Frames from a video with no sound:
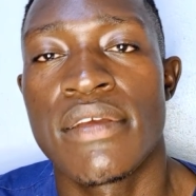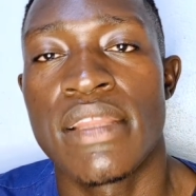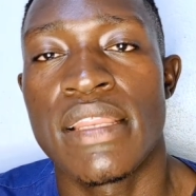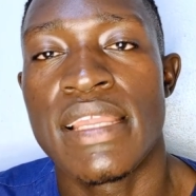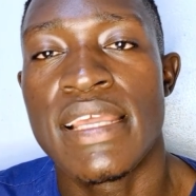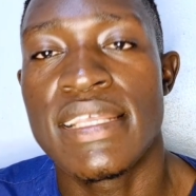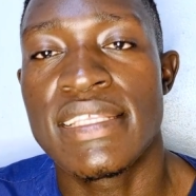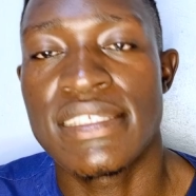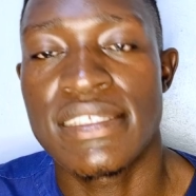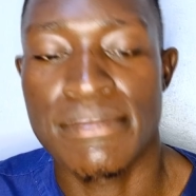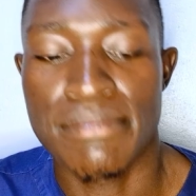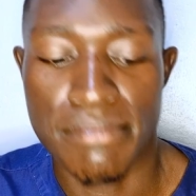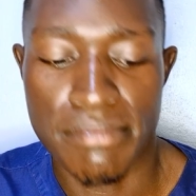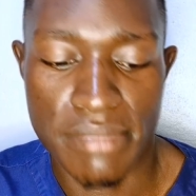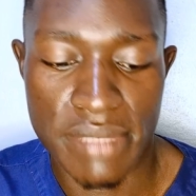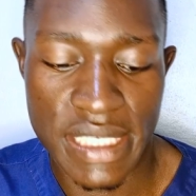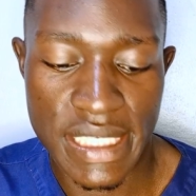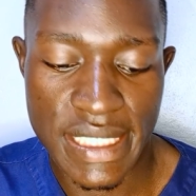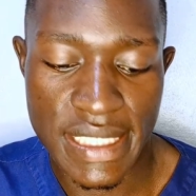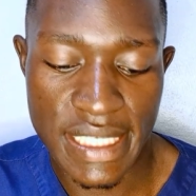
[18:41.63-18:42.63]
Let's
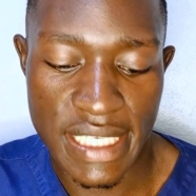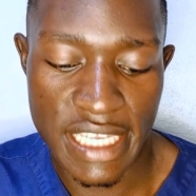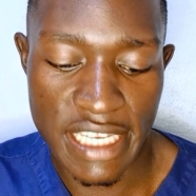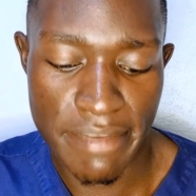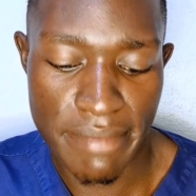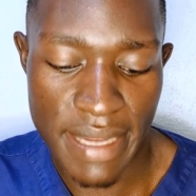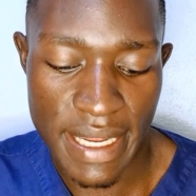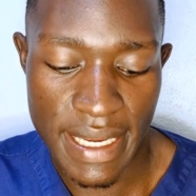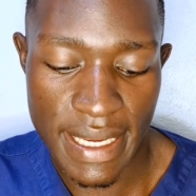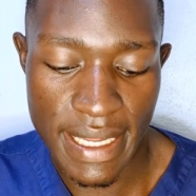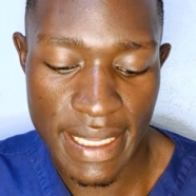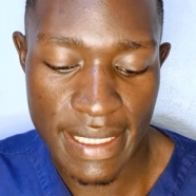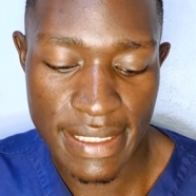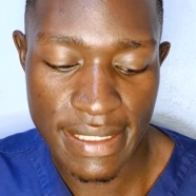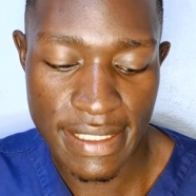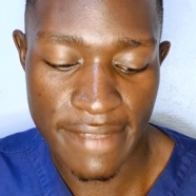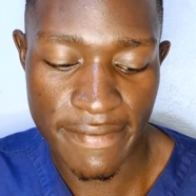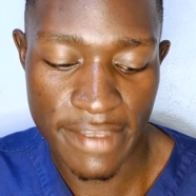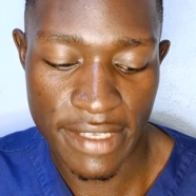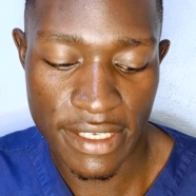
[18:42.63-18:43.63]
meet in my
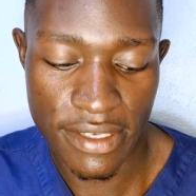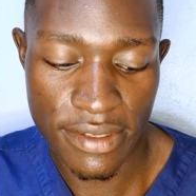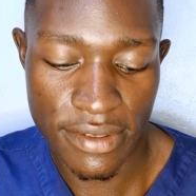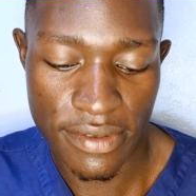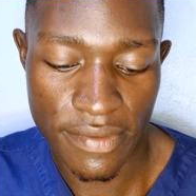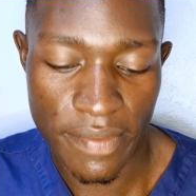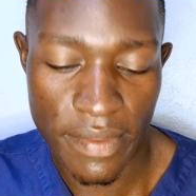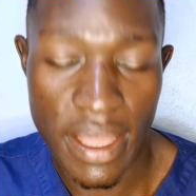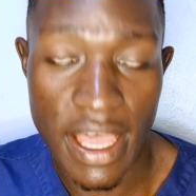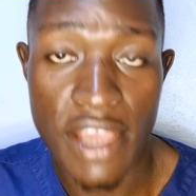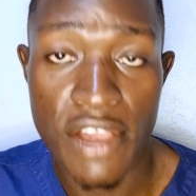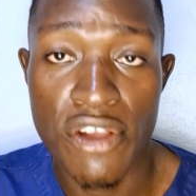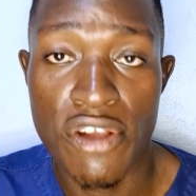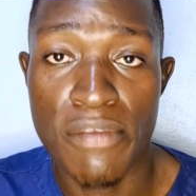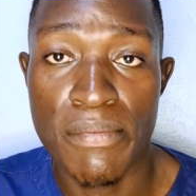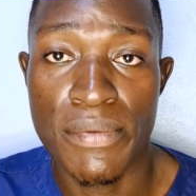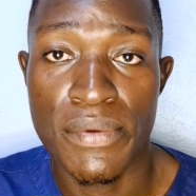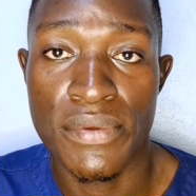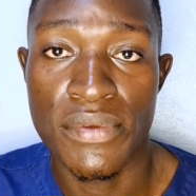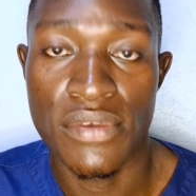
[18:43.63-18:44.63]
next video. I
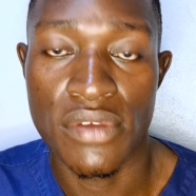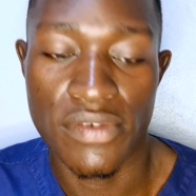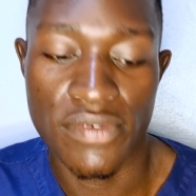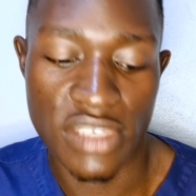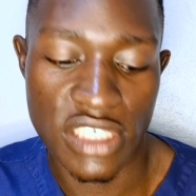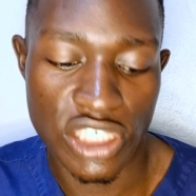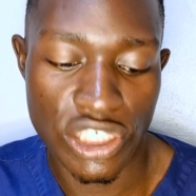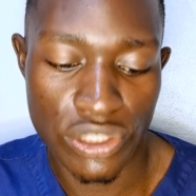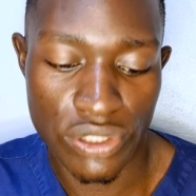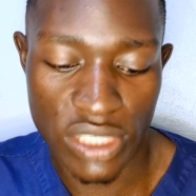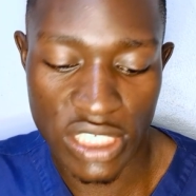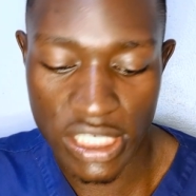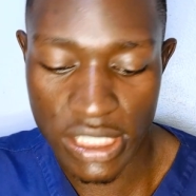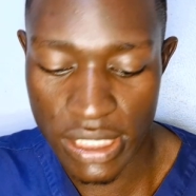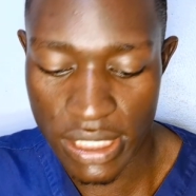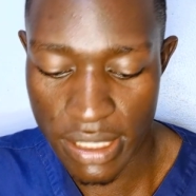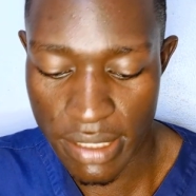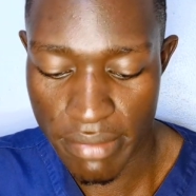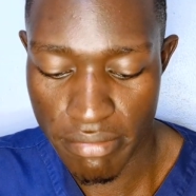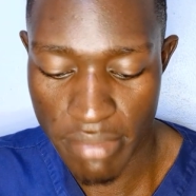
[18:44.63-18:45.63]
hope you have enjoyed
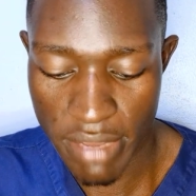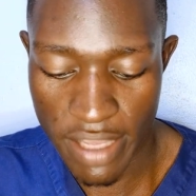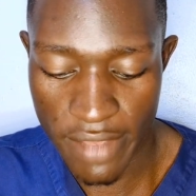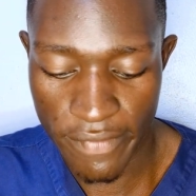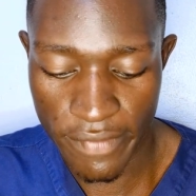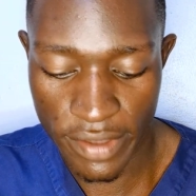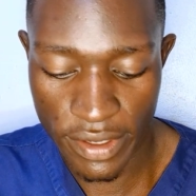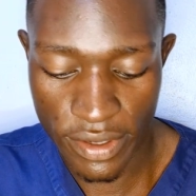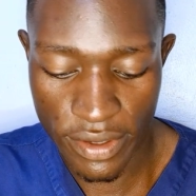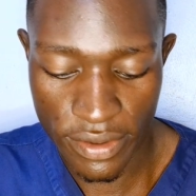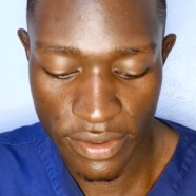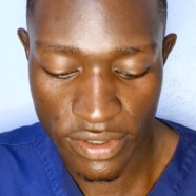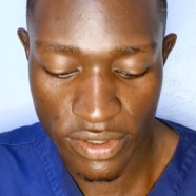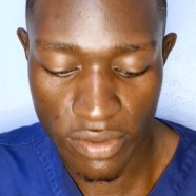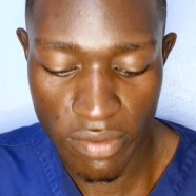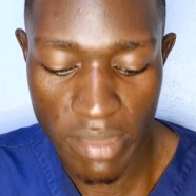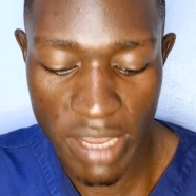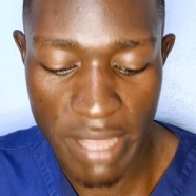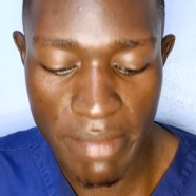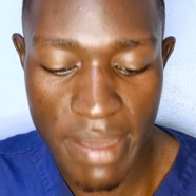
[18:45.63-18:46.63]
my video.
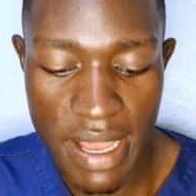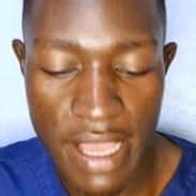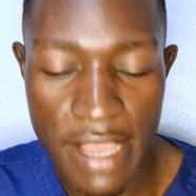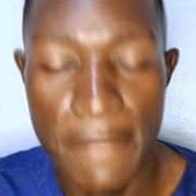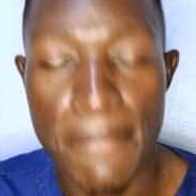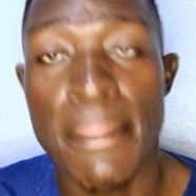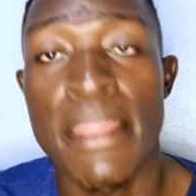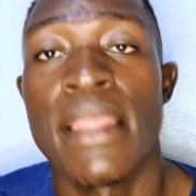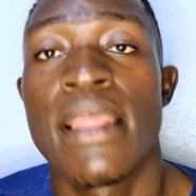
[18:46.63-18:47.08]
So bye bye.